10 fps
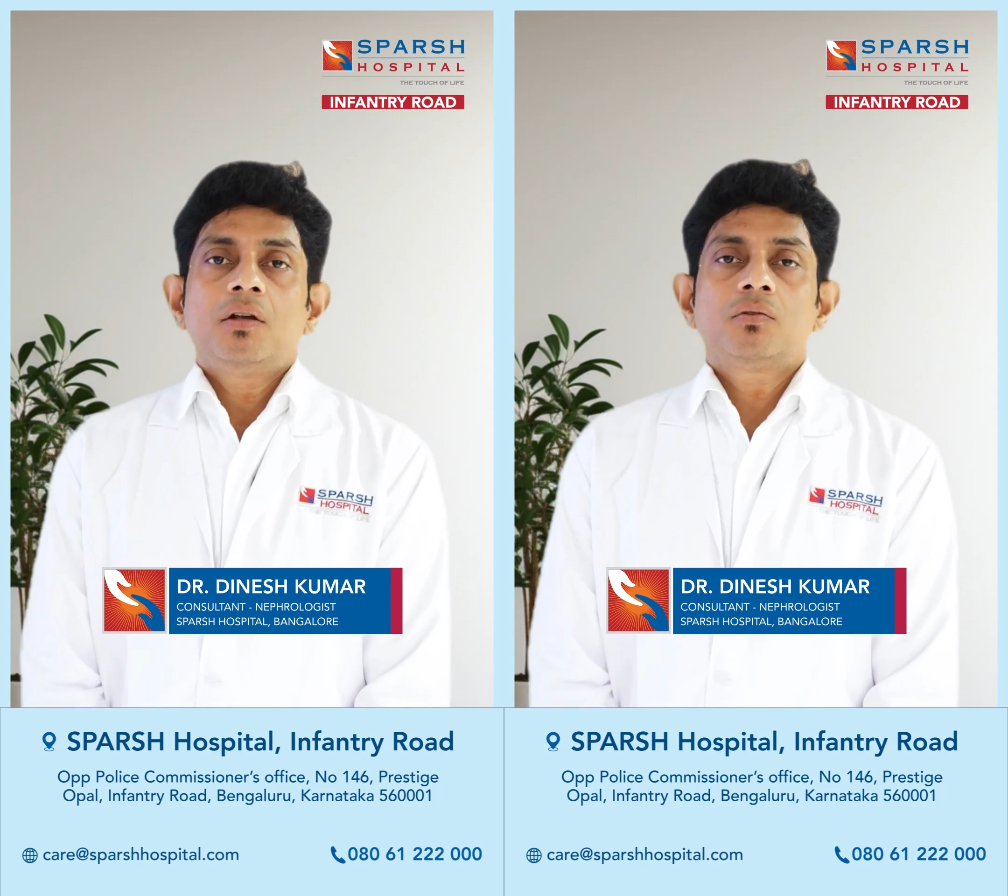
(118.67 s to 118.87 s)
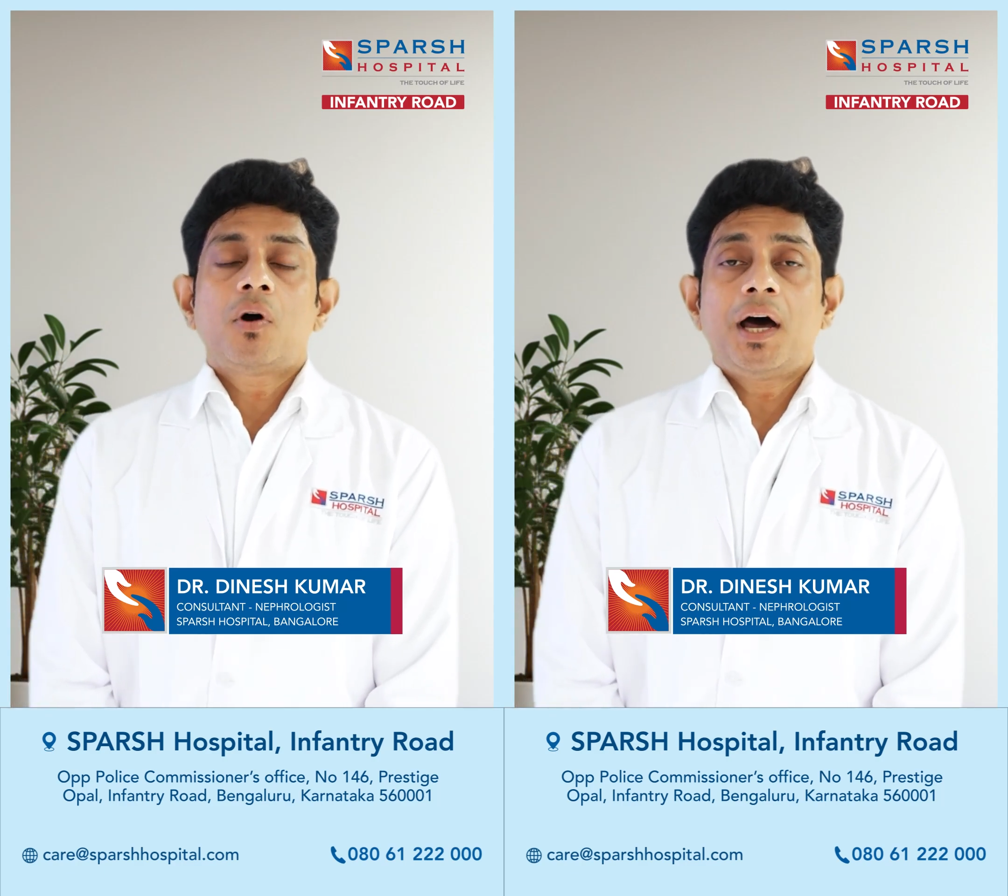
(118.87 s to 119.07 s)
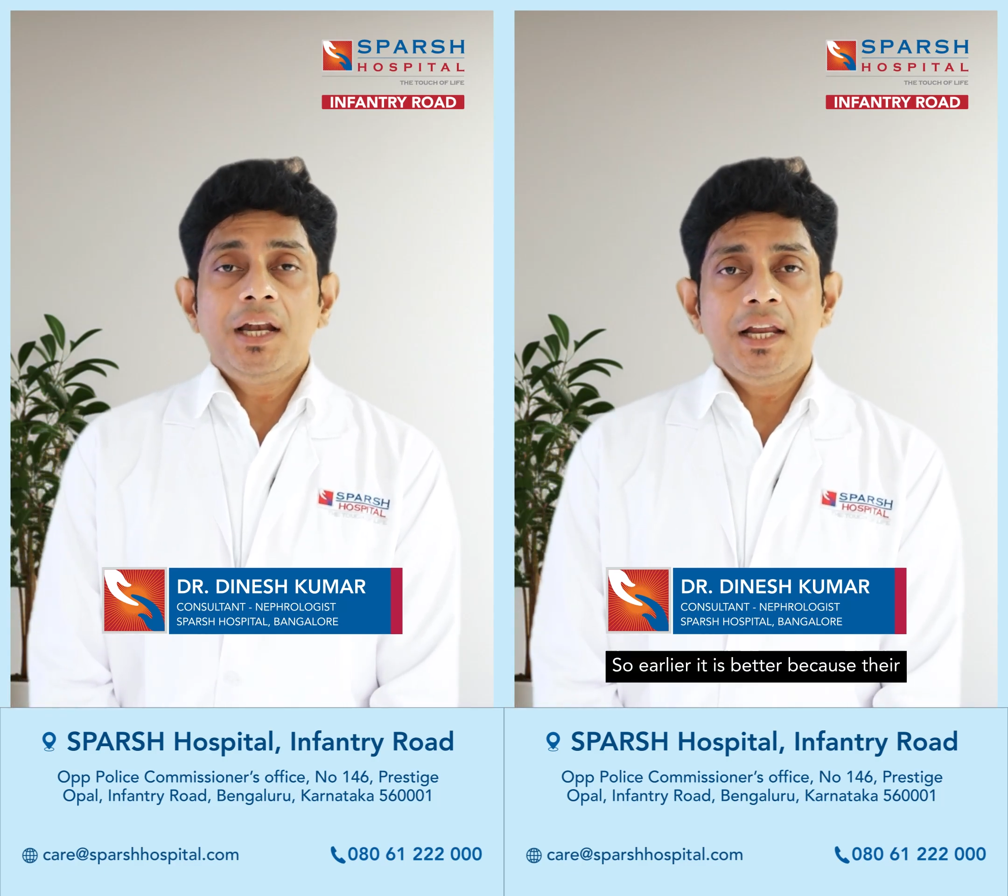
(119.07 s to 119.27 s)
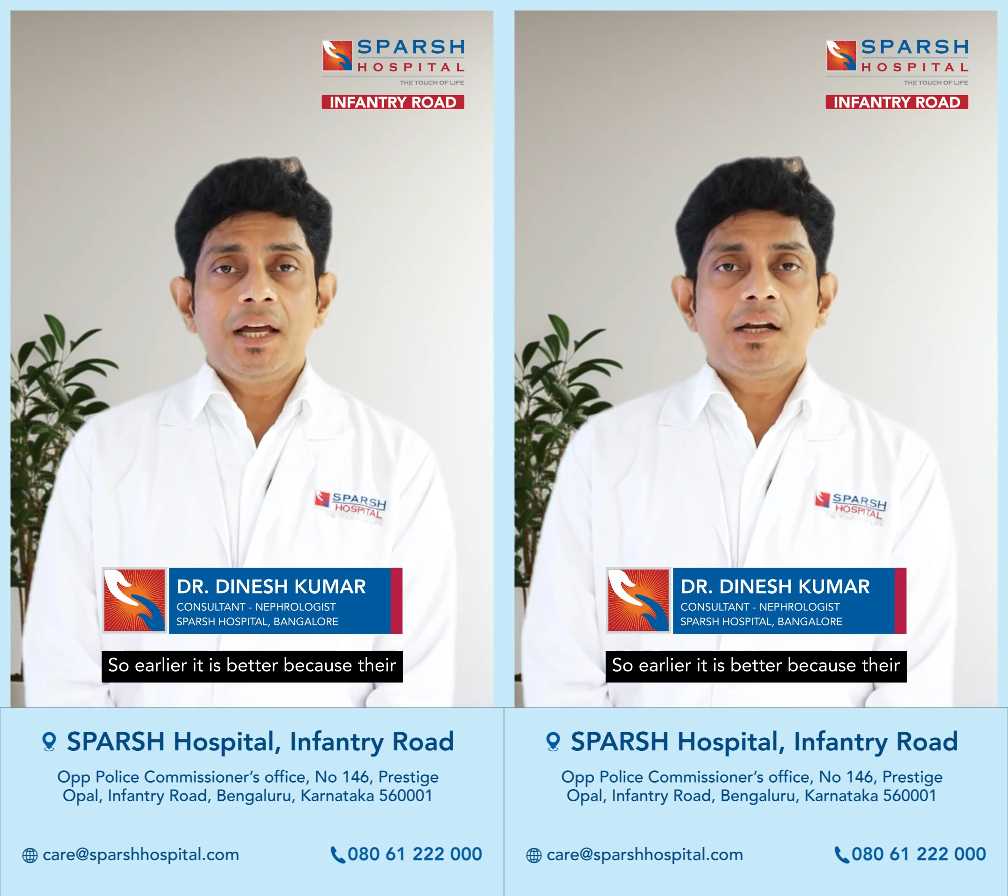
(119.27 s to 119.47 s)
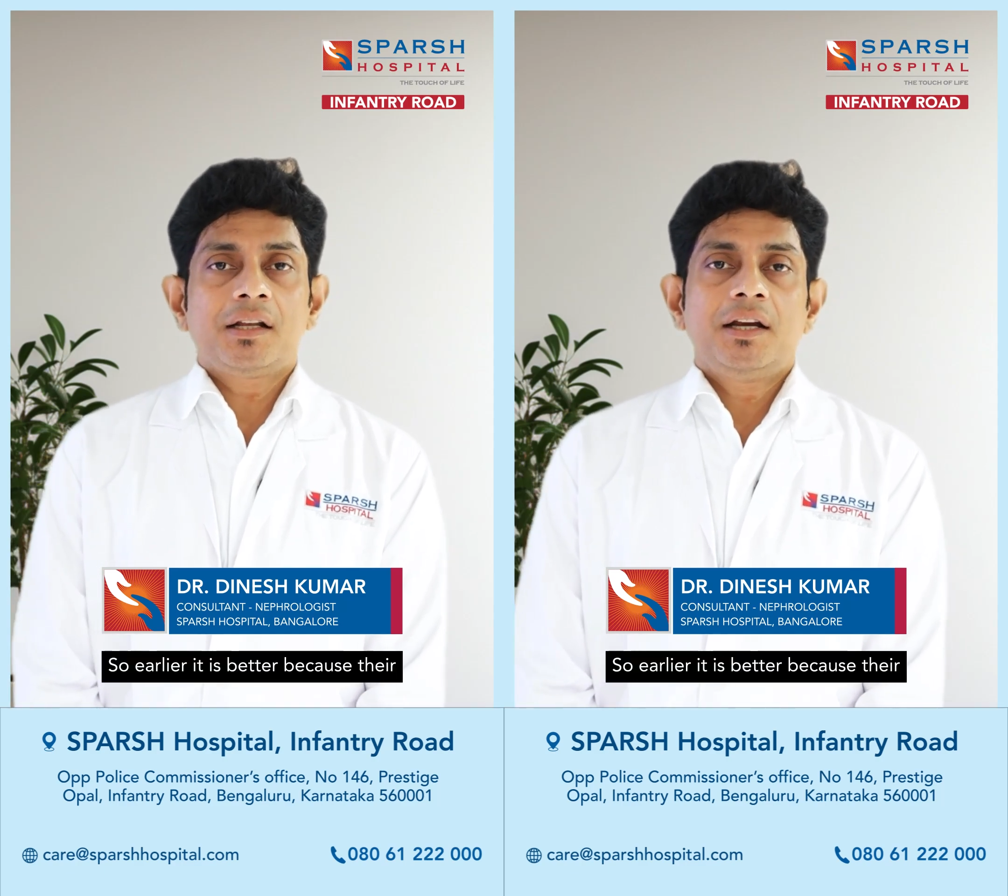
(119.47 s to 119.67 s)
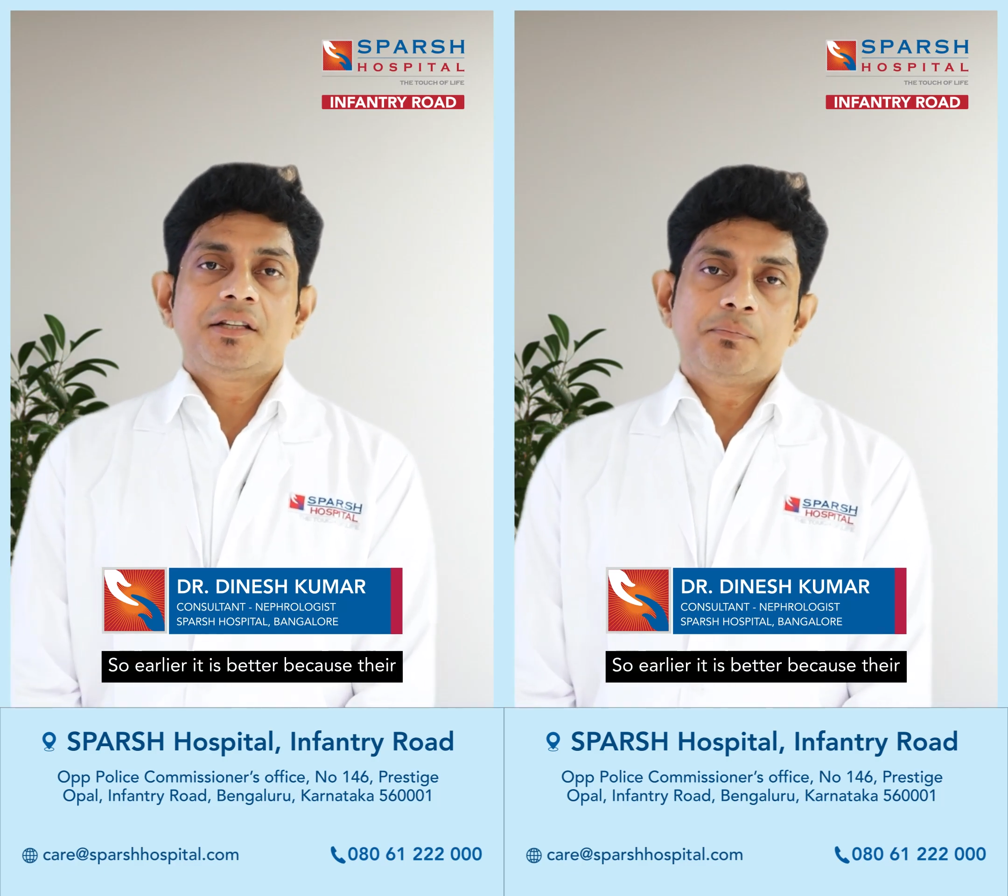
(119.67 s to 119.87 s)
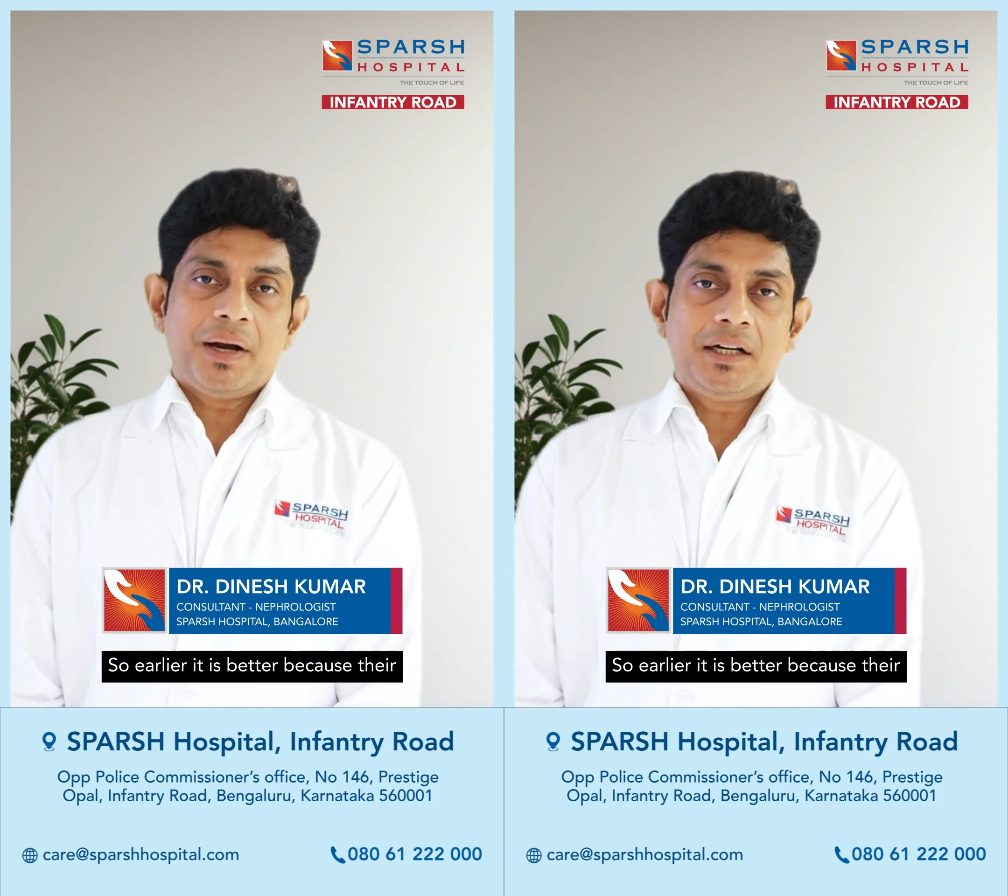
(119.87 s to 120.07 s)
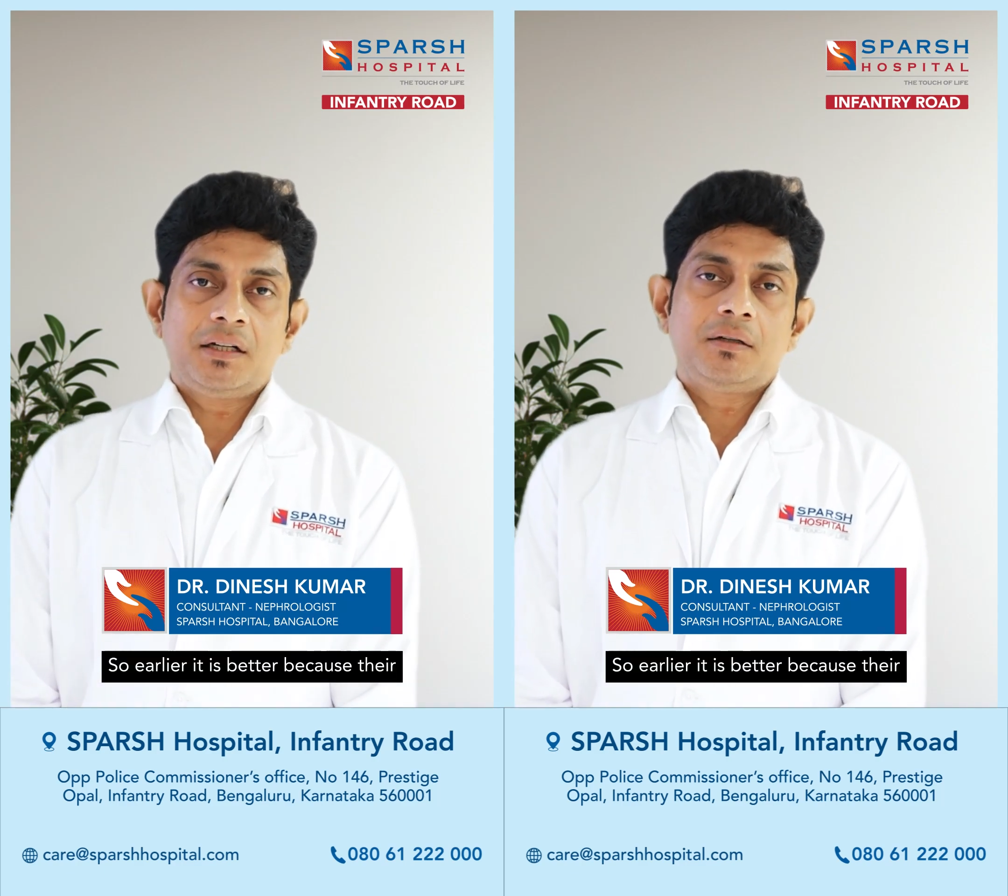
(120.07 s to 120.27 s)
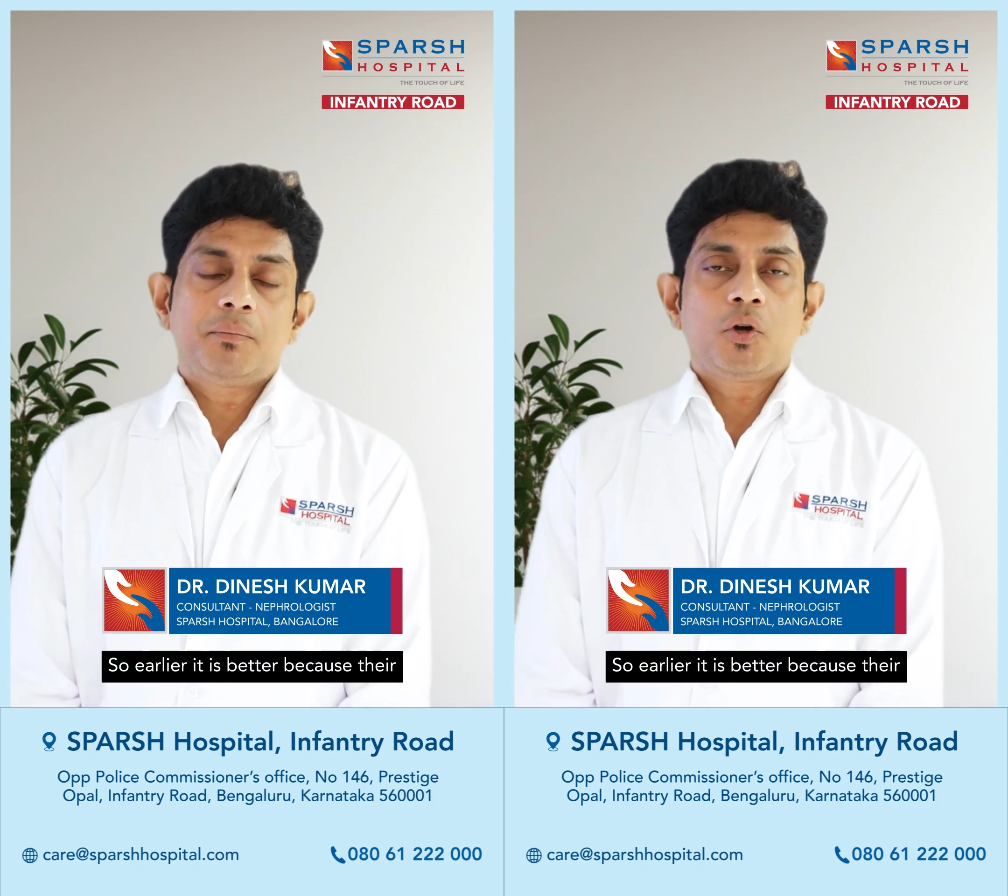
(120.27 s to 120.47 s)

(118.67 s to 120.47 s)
So earlier it's better